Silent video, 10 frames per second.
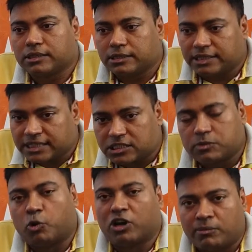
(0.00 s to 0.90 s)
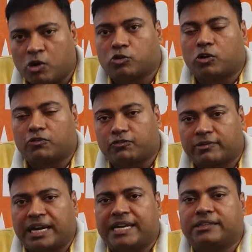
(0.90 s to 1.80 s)
This small amount of
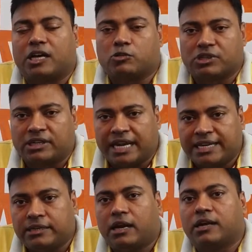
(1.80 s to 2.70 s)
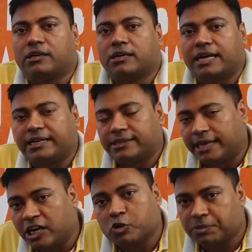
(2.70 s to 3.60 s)

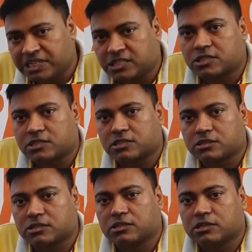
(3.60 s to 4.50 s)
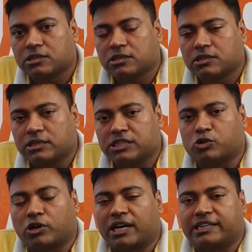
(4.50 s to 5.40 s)
9,999 rupees is
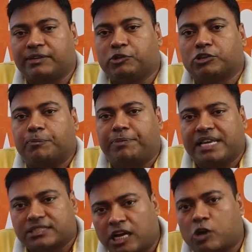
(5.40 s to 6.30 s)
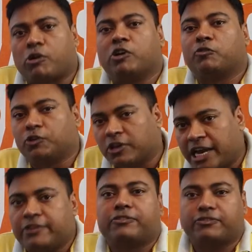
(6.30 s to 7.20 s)
gonna give you the best ROI of your life.